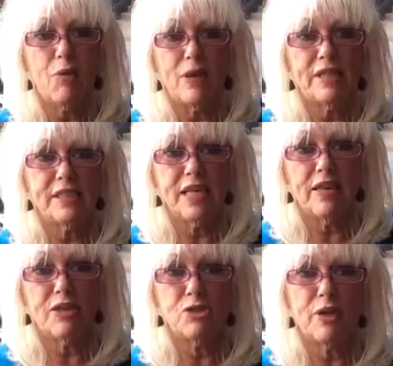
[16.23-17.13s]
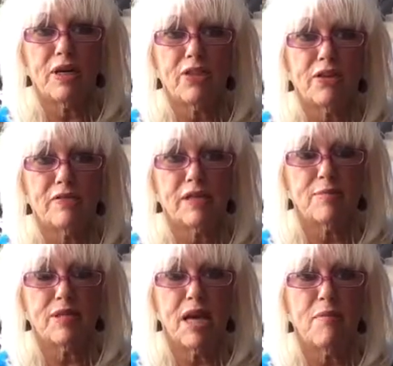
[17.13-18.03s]
Wednesday, the 23rd of
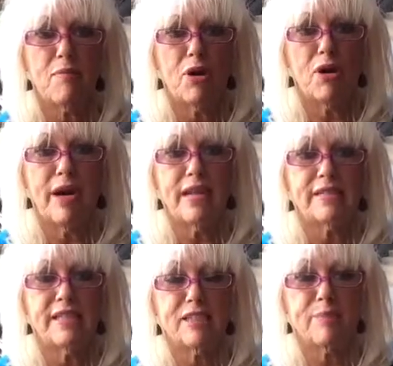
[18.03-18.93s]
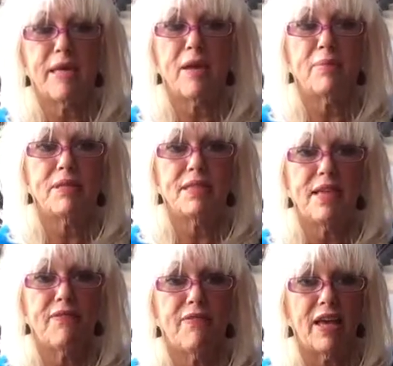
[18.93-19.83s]
September at 6 p.m.
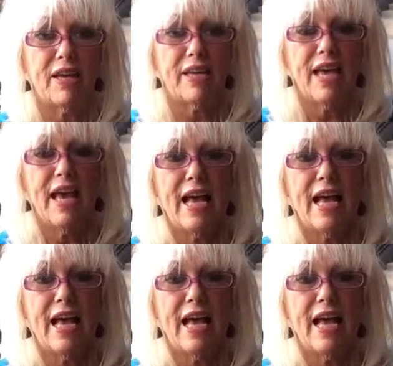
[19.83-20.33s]
Pacific.